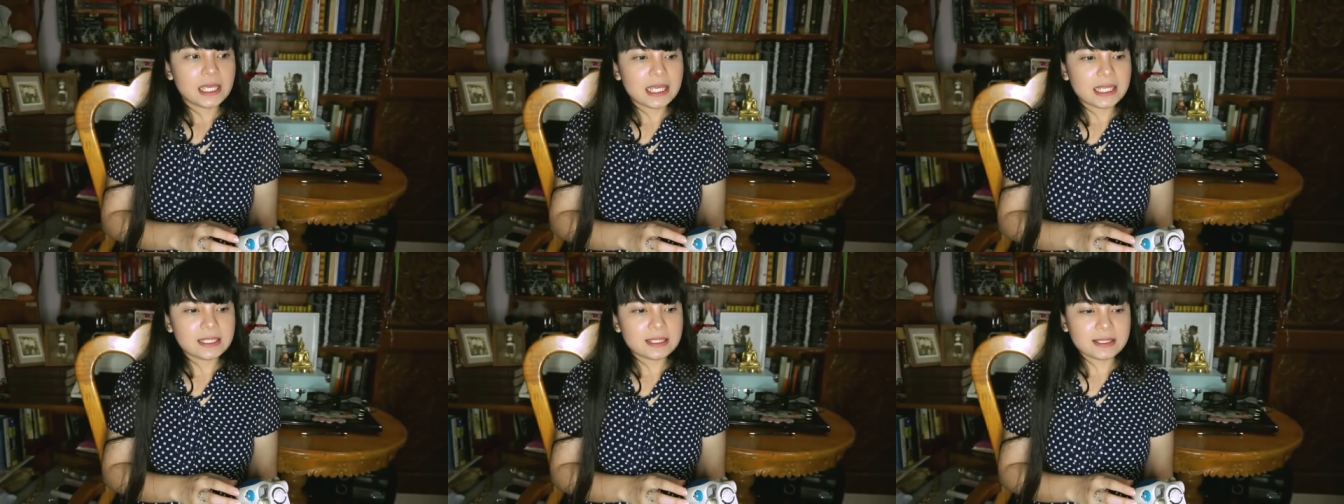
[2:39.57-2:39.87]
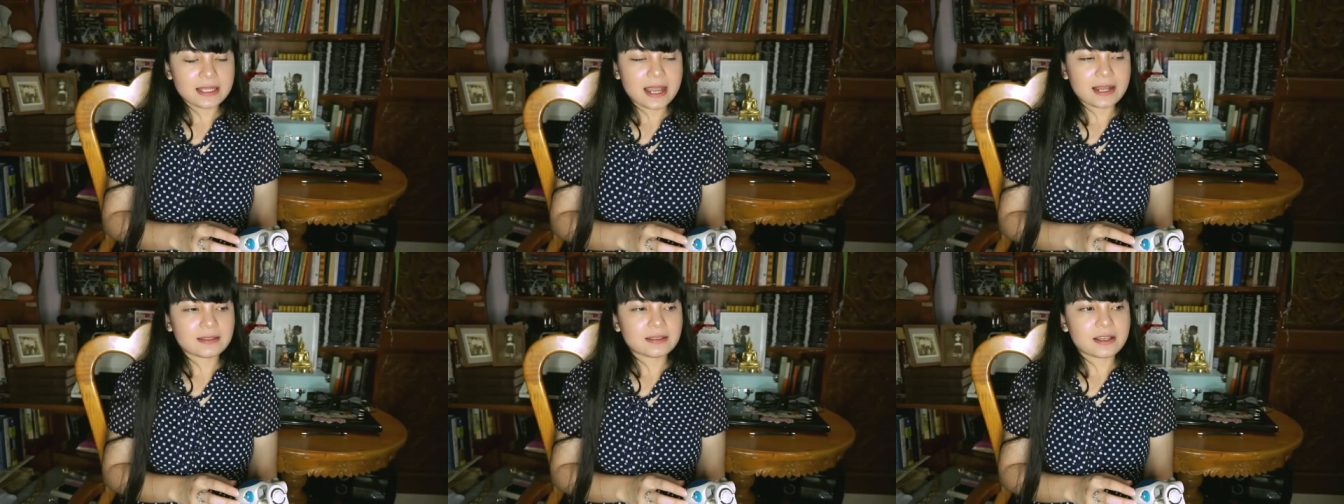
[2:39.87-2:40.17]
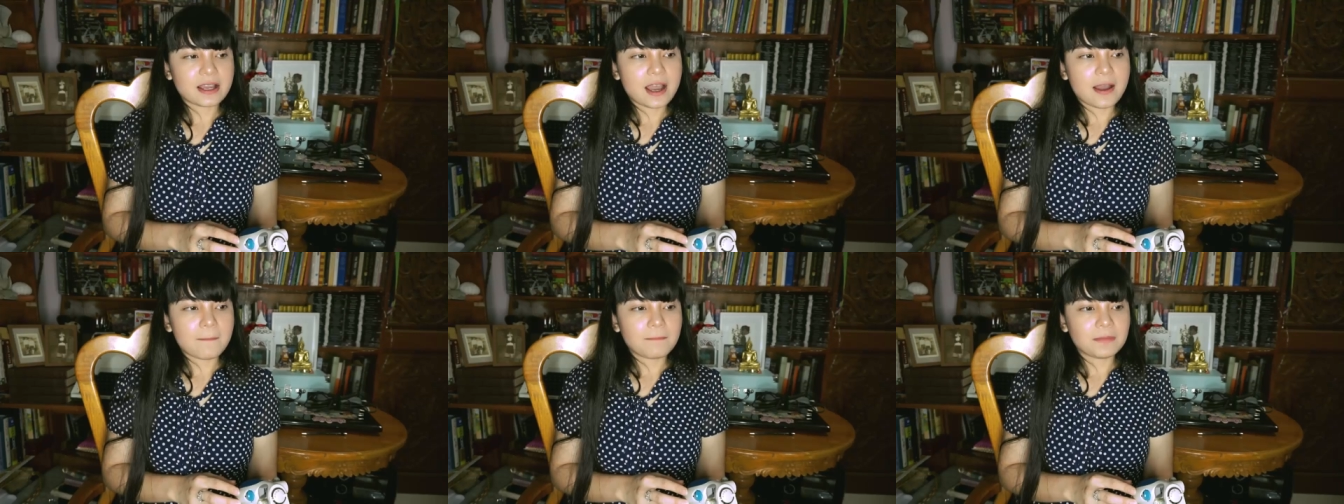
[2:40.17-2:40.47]

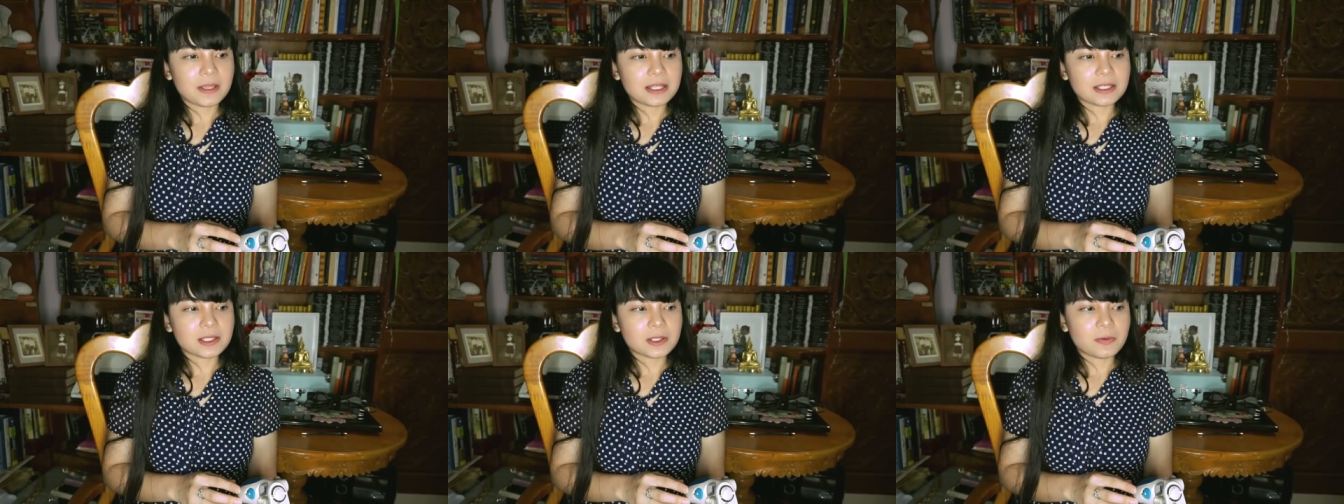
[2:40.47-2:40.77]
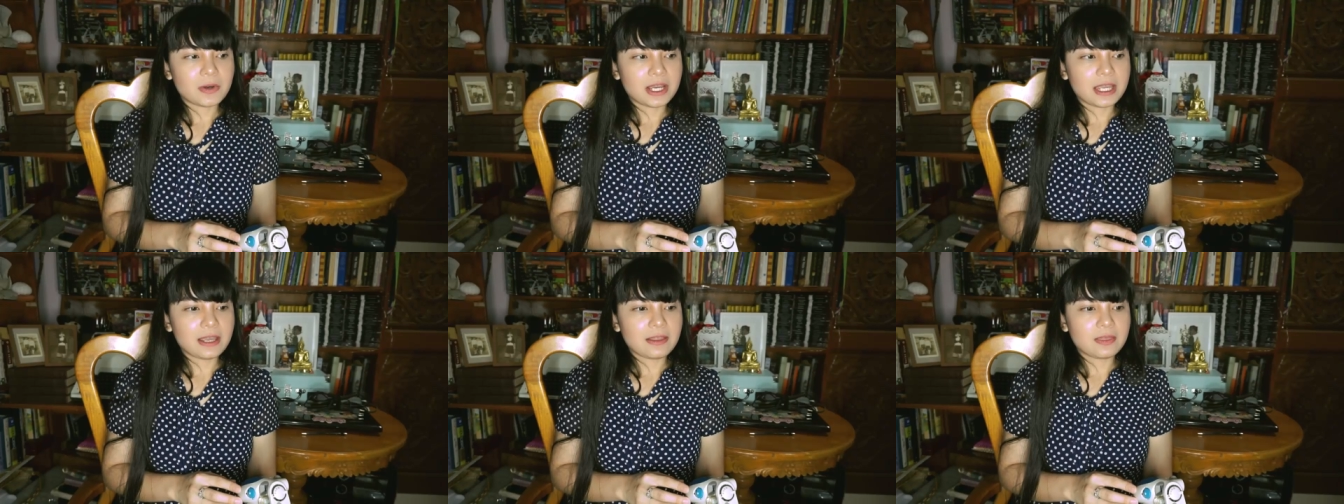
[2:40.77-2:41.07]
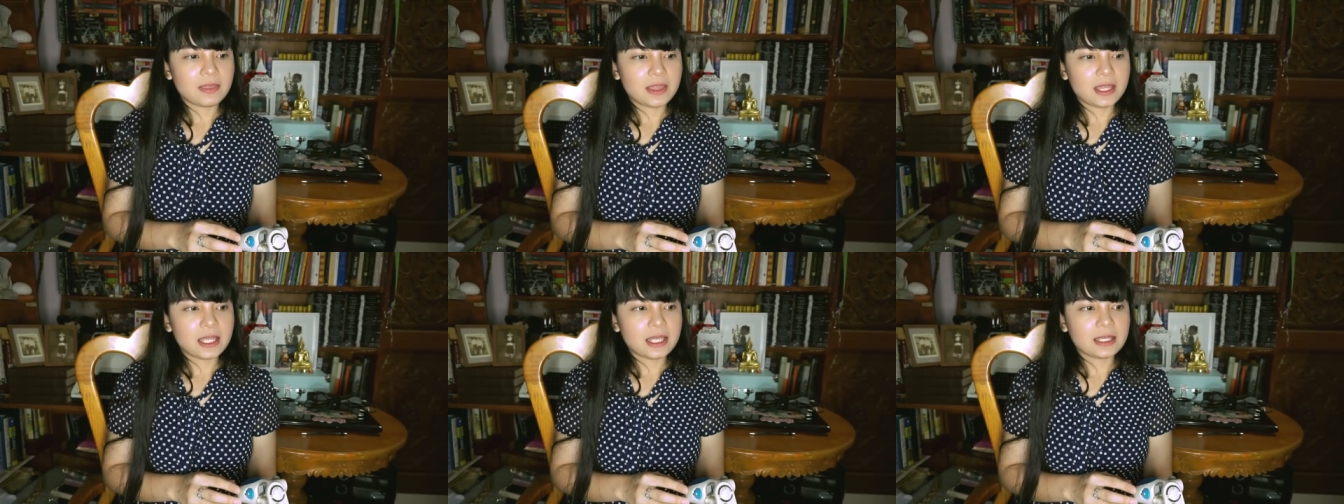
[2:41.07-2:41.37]
Instax cam. That's why
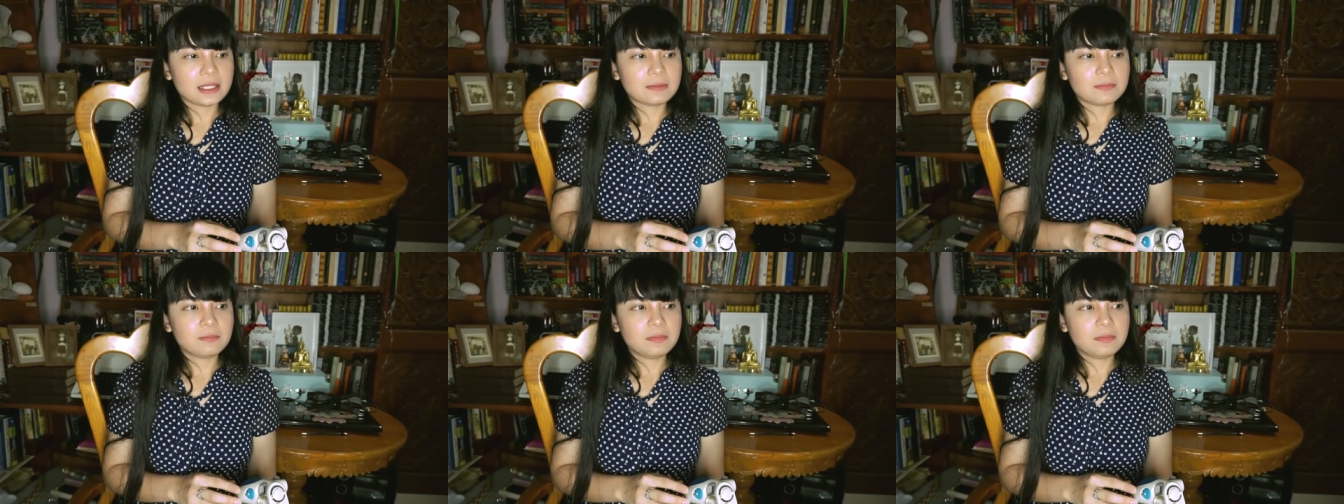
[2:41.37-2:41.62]
I think